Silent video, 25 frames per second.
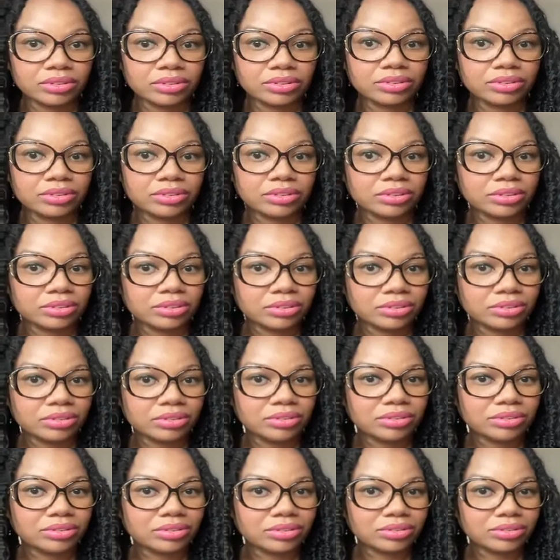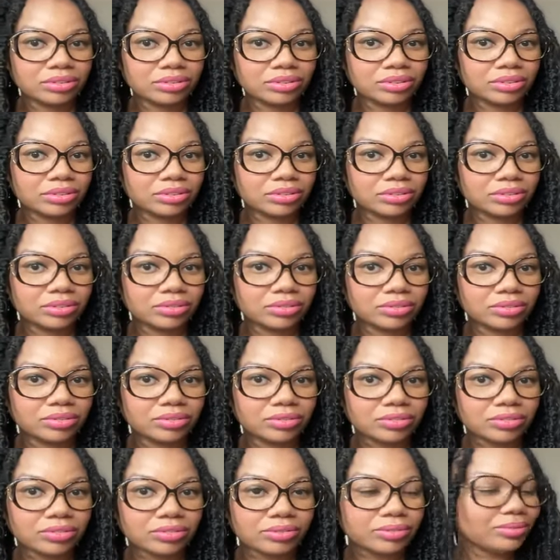
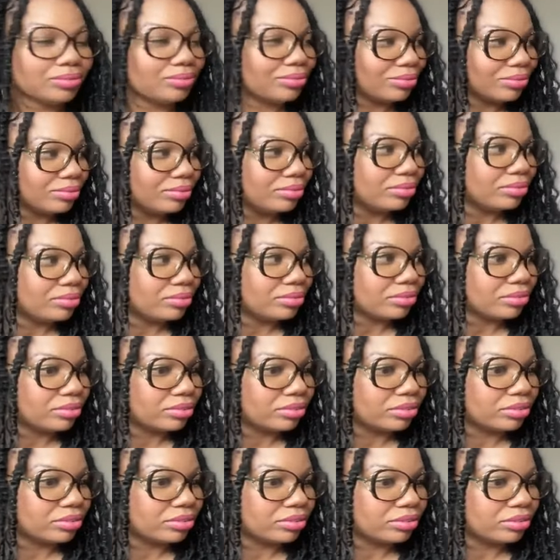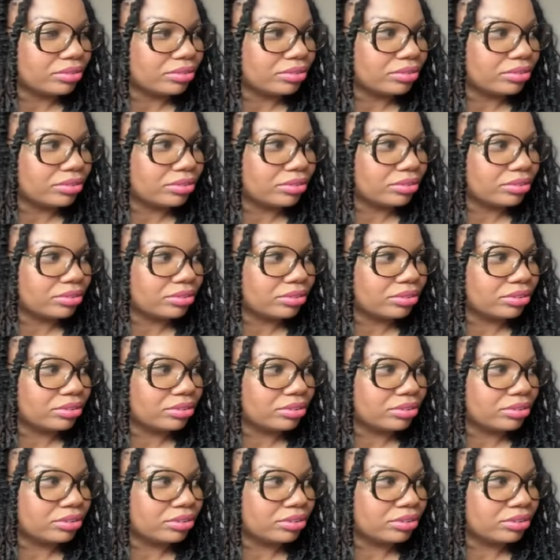The person shown says nothing.